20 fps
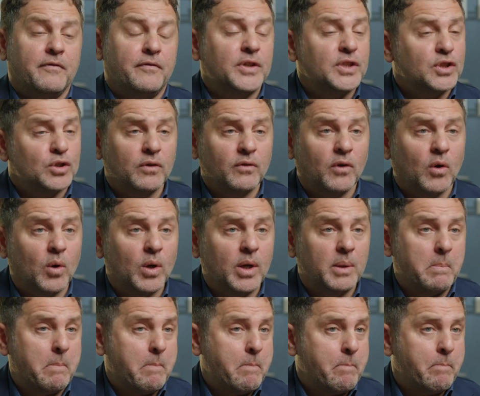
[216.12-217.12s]
First of
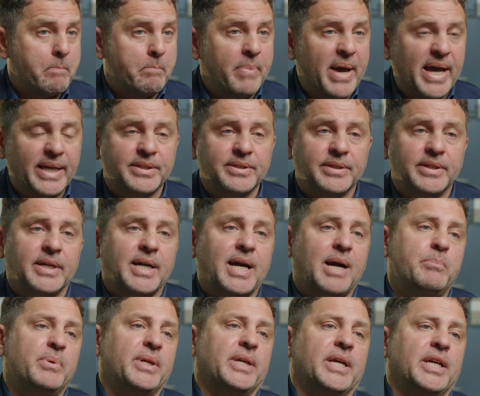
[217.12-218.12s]
all, better
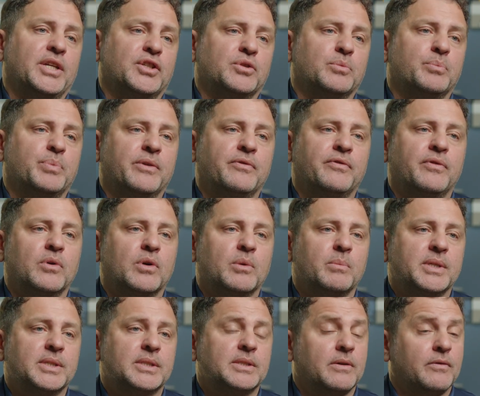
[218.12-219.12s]
application
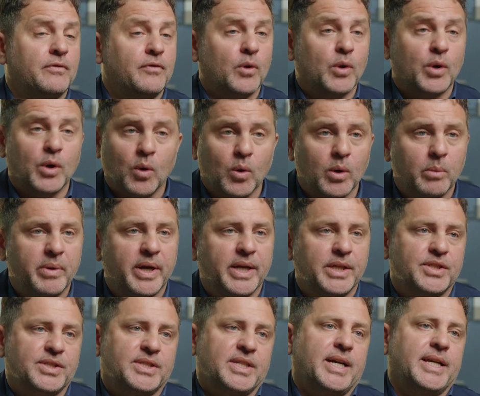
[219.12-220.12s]
performance for all
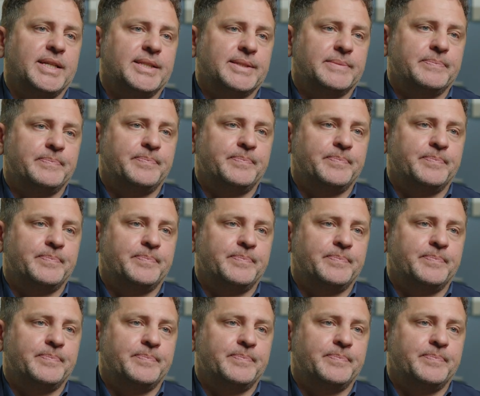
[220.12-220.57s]
branch sites.